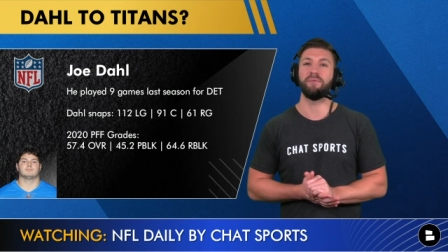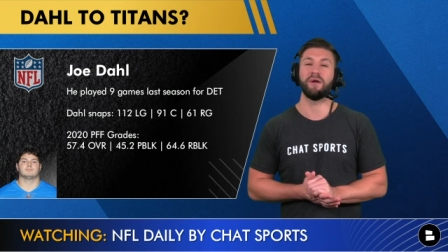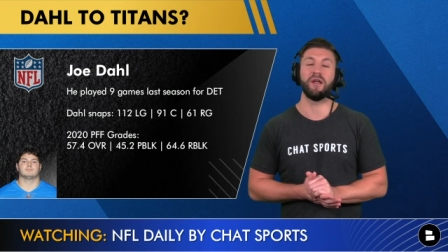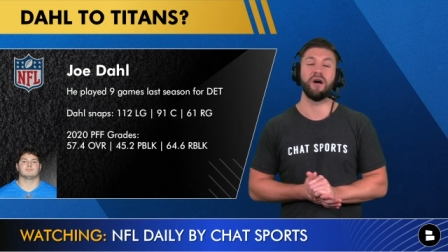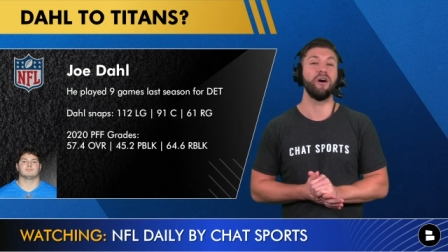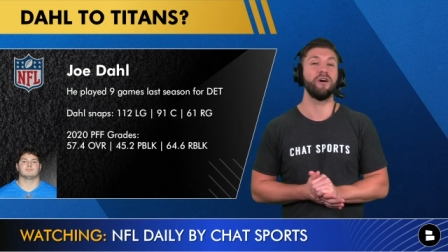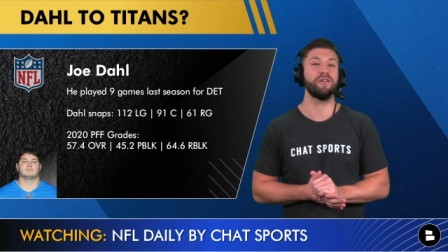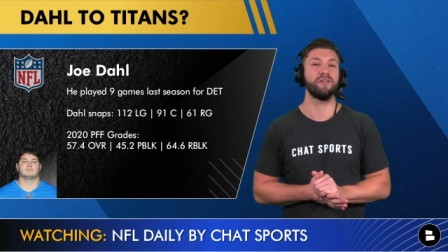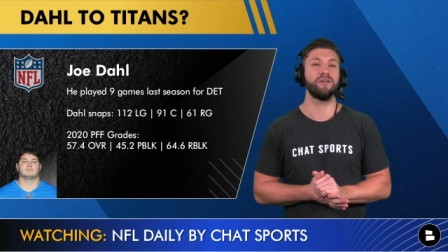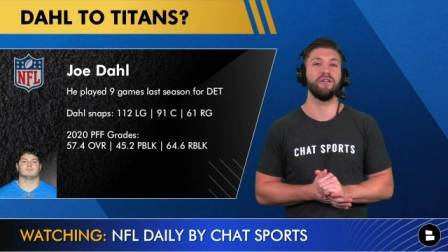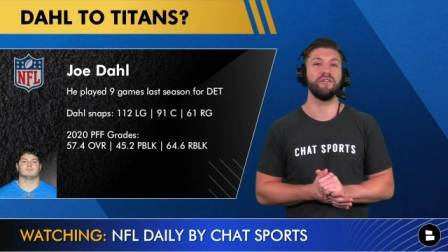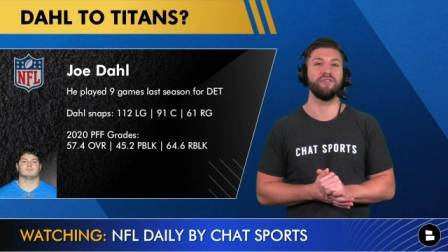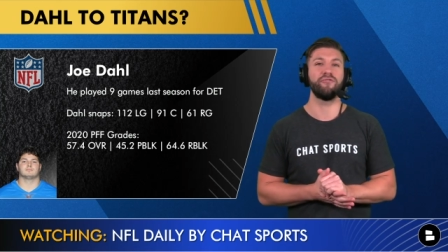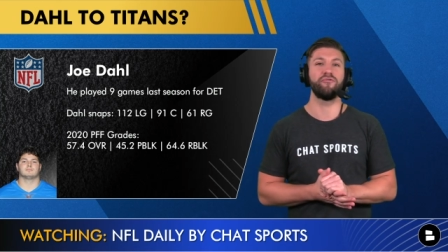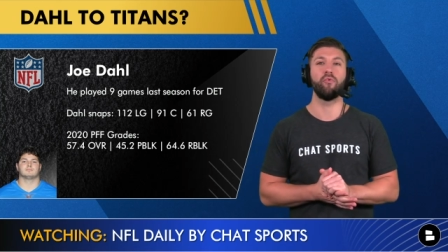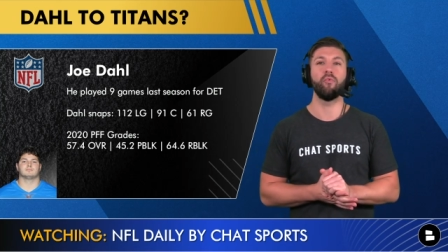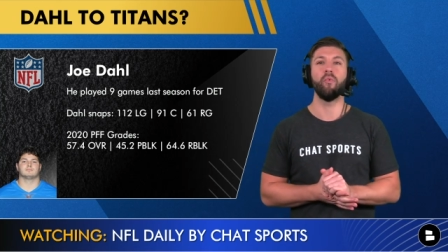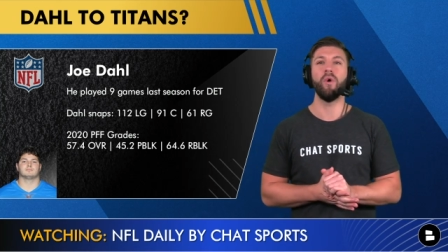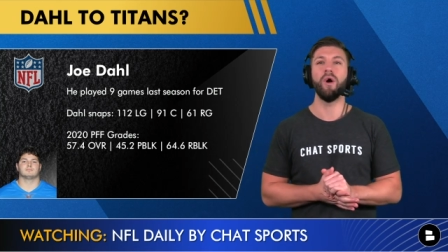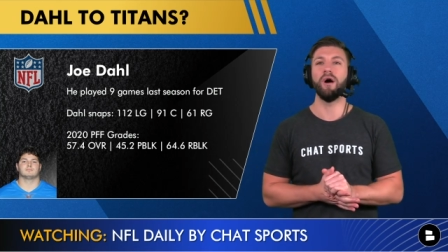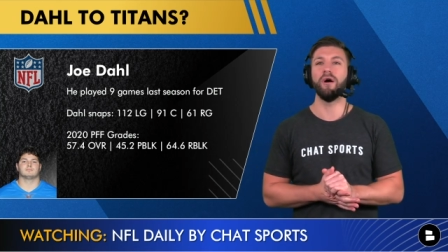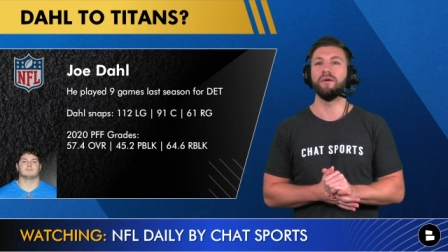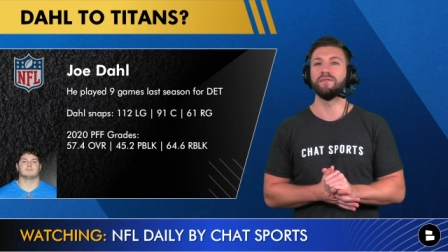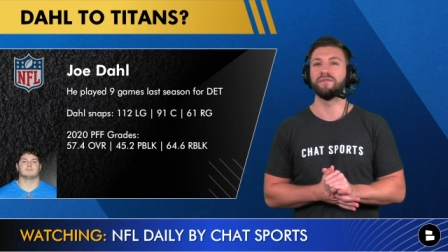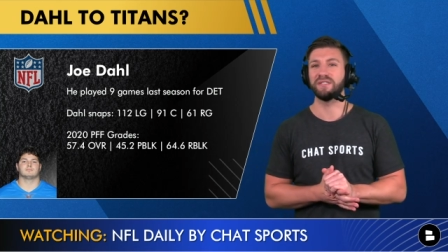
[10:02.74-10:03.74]
but
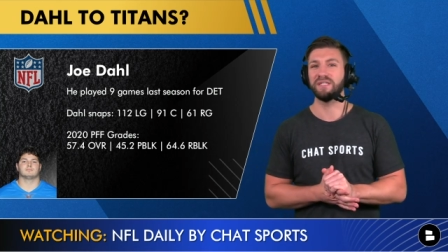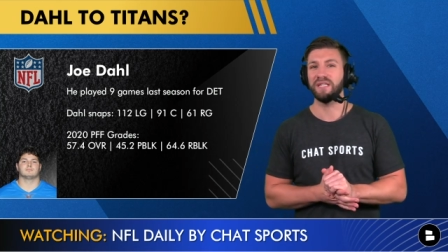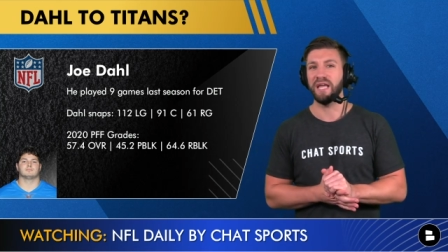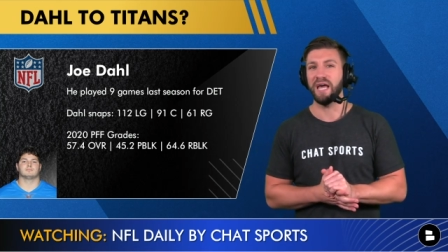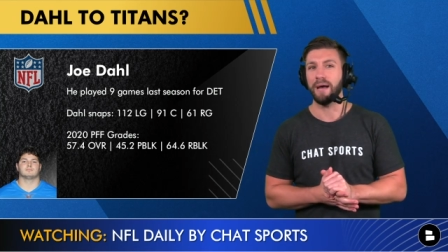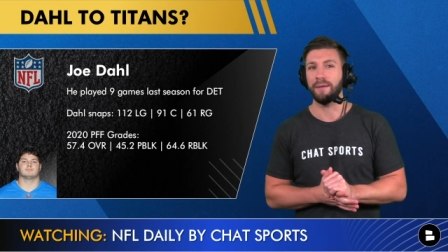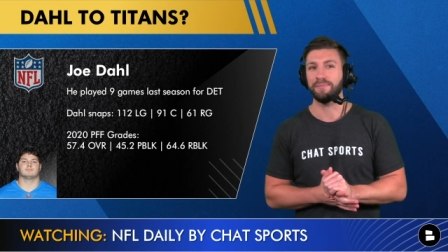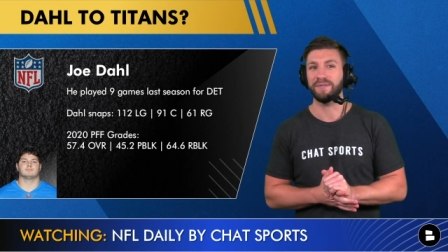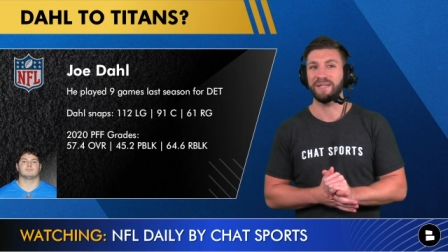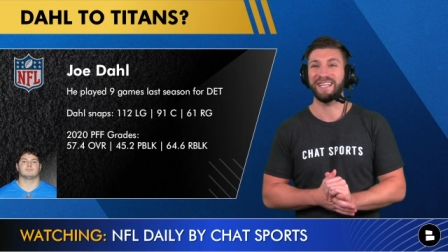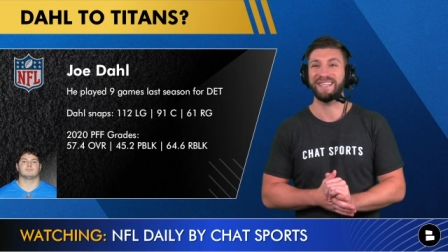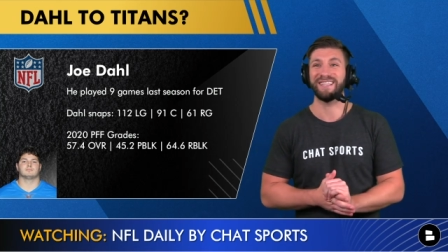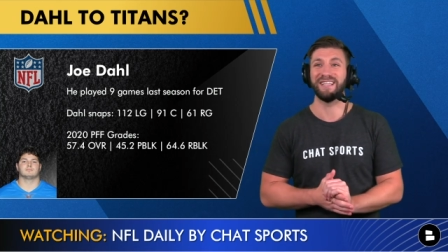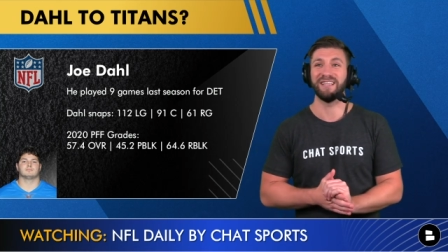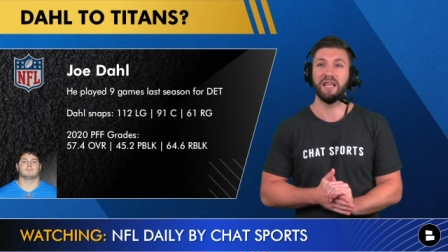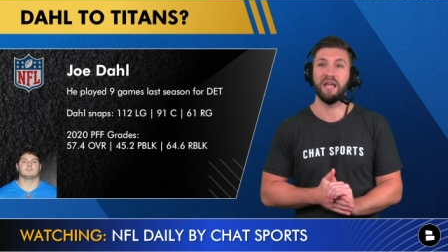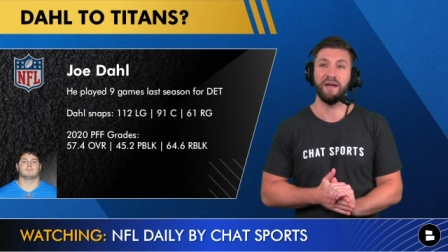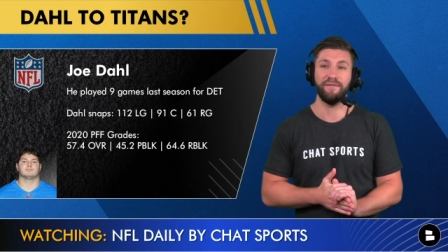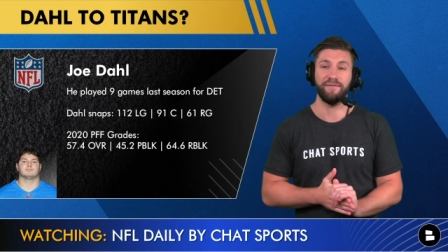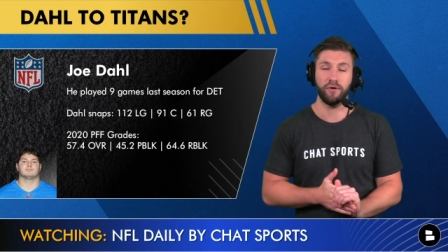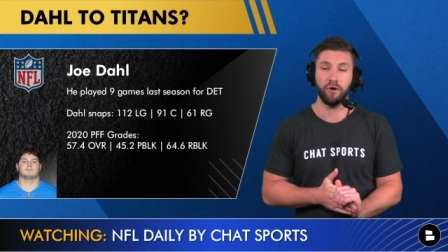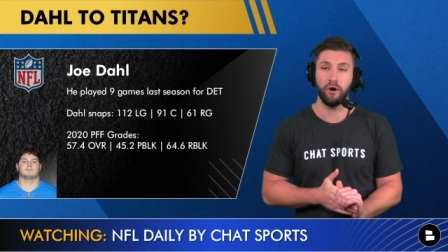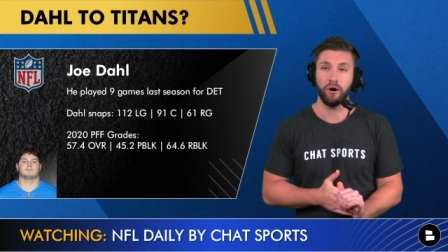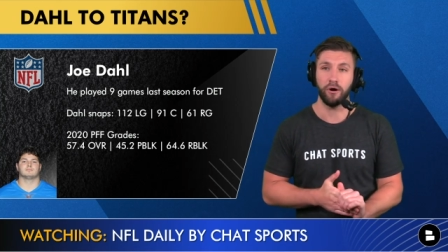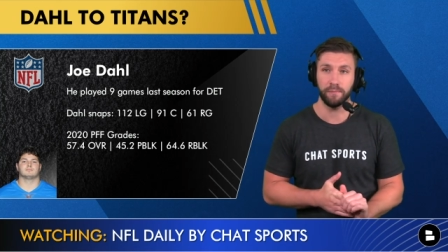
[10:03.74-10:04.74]
112 snaps at the
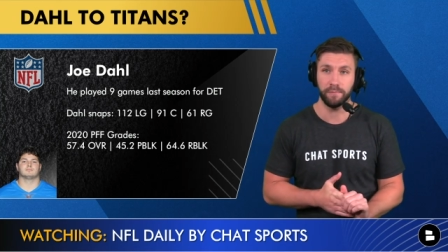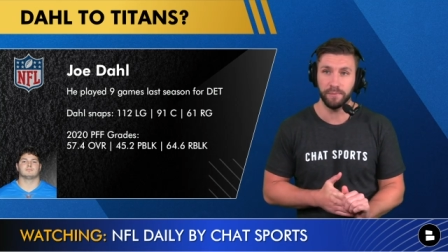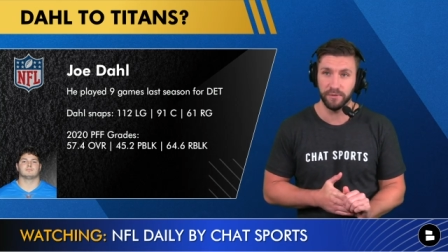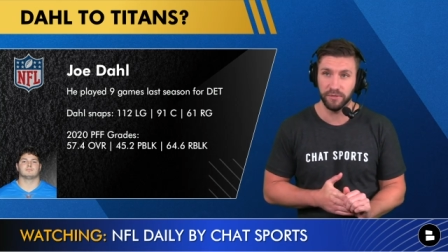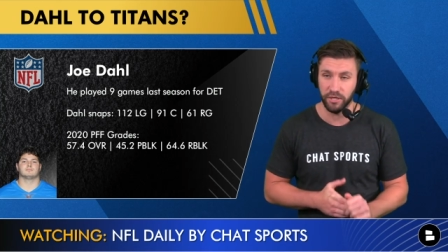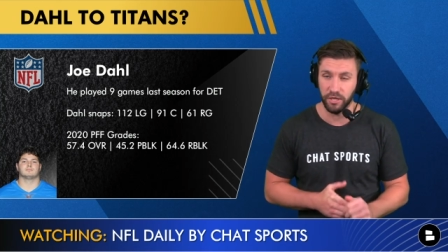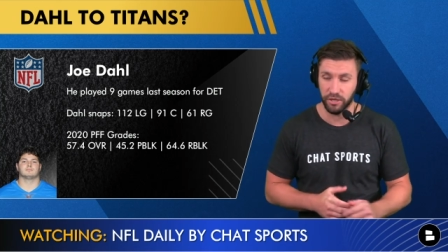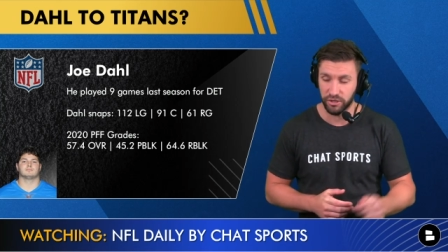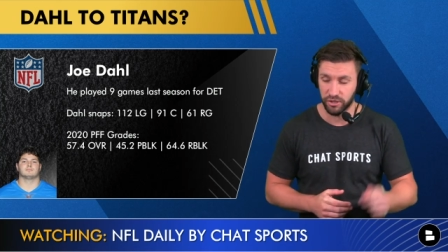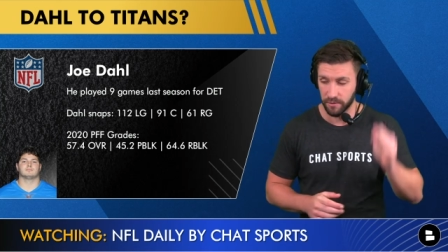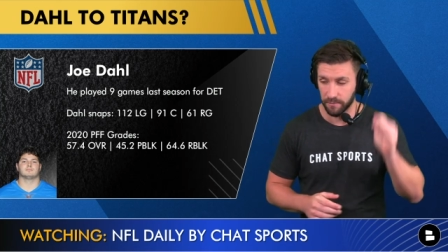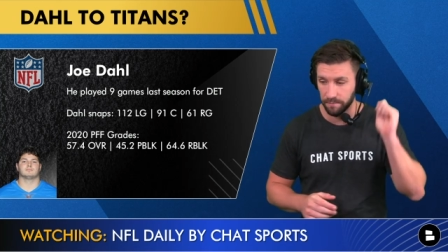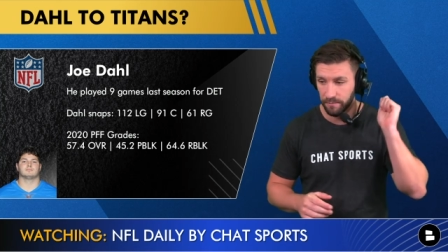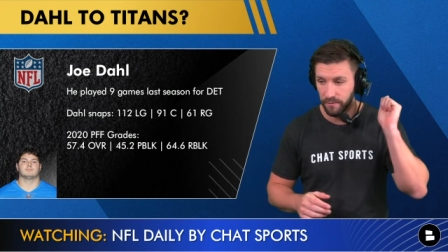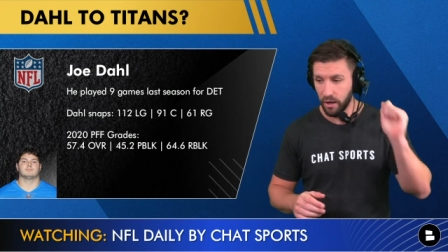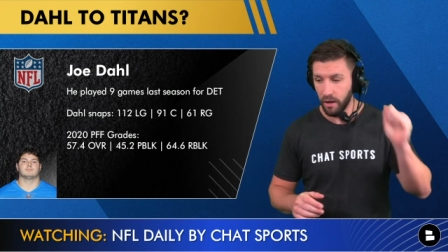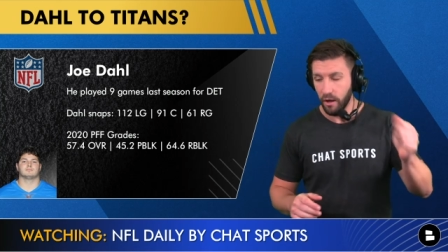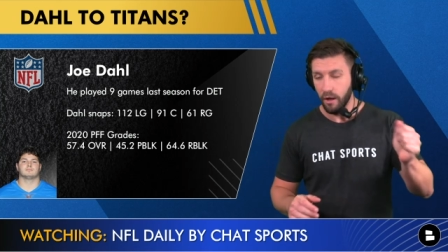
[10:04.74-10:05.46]
left guard position.